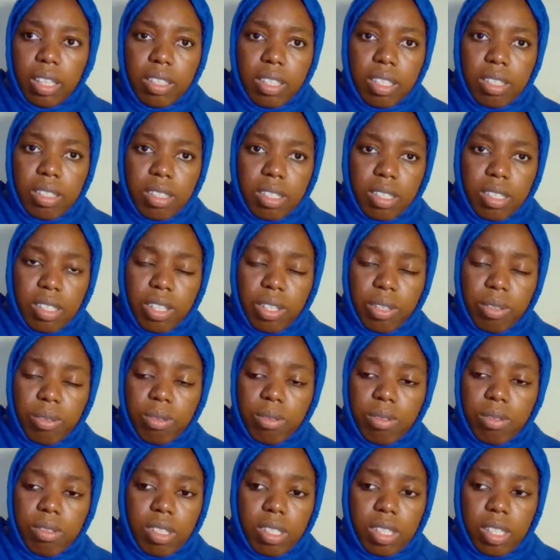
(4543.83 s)

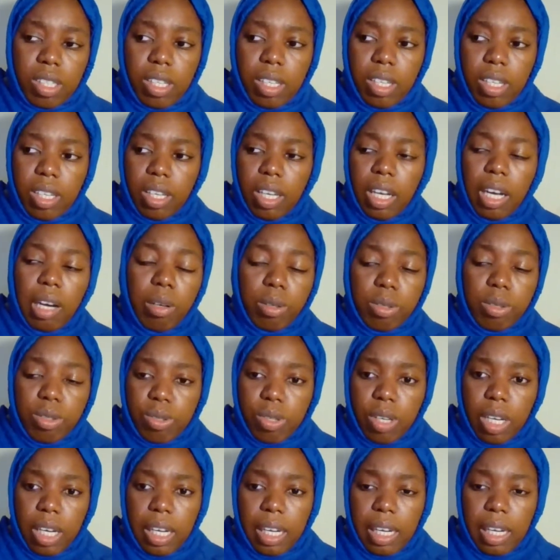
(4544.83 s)
skills.
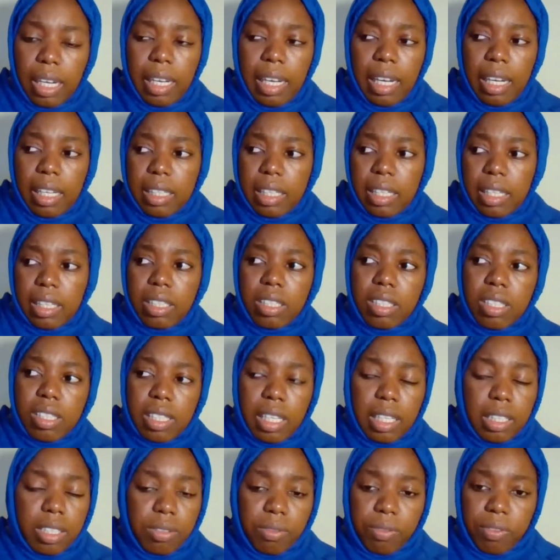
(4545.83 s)
I
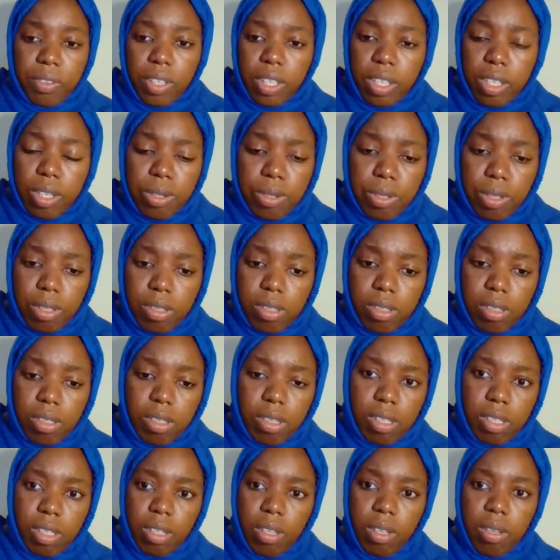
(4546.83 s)
added
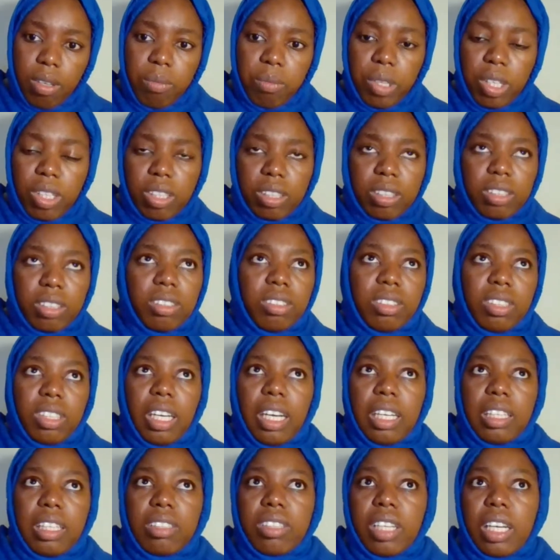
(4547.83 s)
certifications because
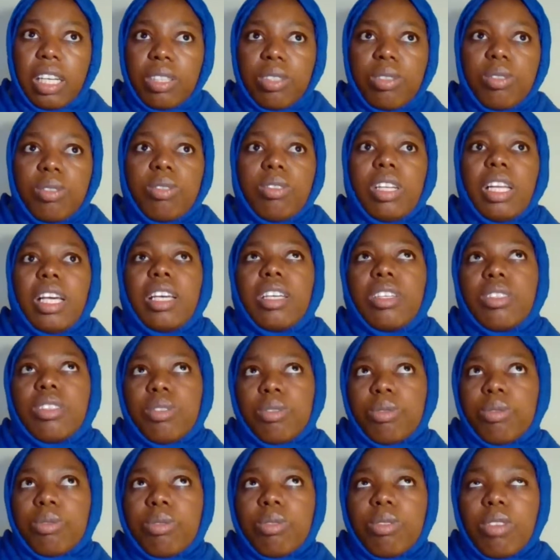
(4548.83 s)
I tried to like
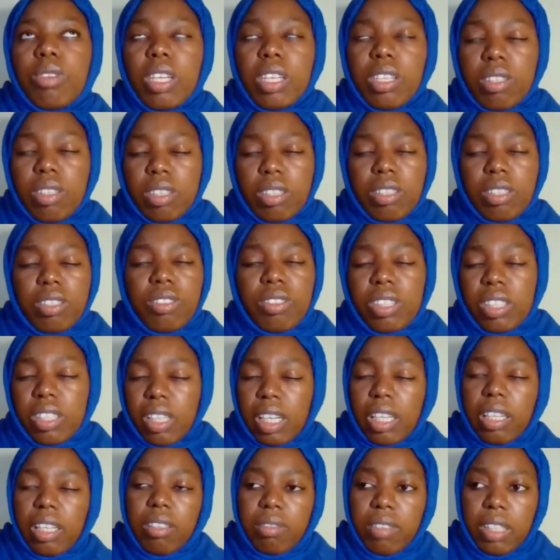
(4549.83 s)
do industry
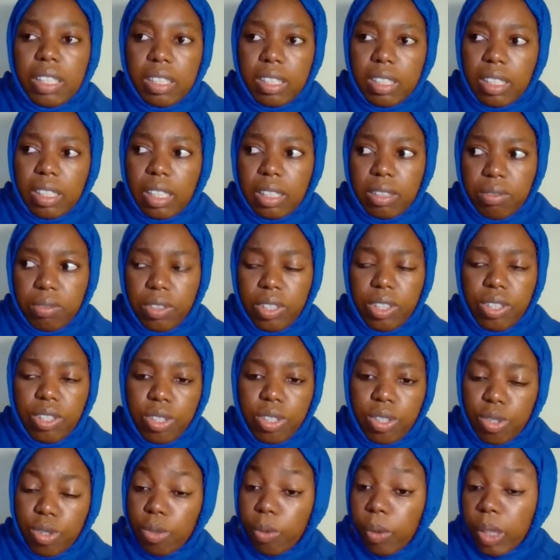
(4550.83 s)
relevant
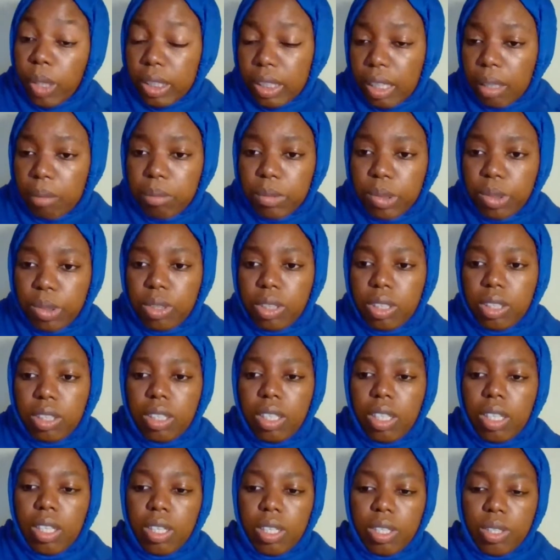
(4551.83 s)
certifications to what I'm doing.
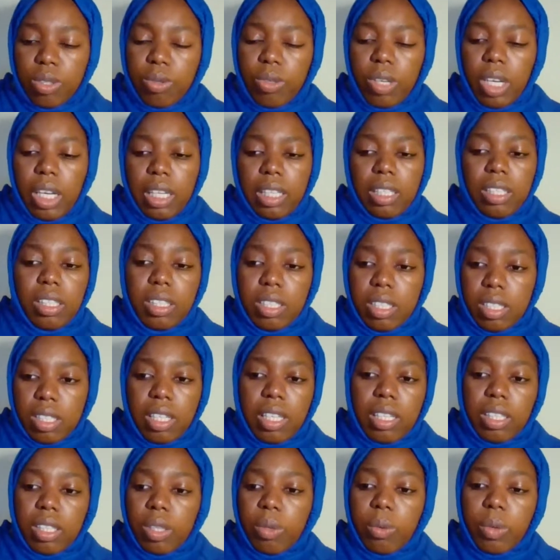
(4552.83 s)
So I
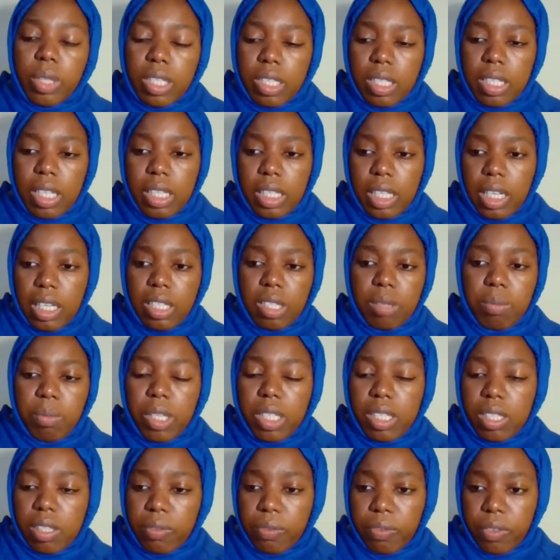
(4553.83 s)
listed the ones that are
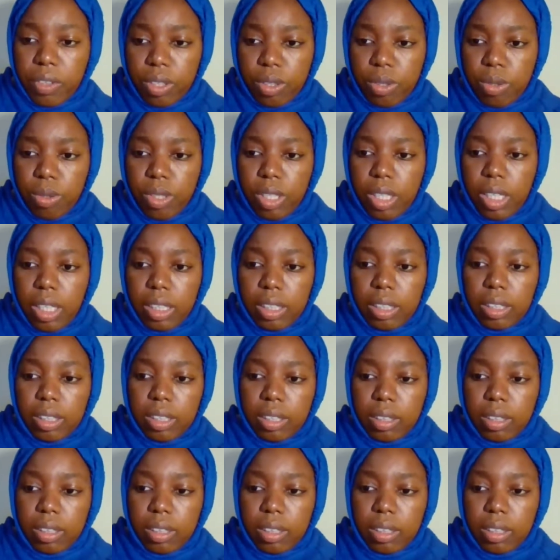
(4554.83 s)
specific to that.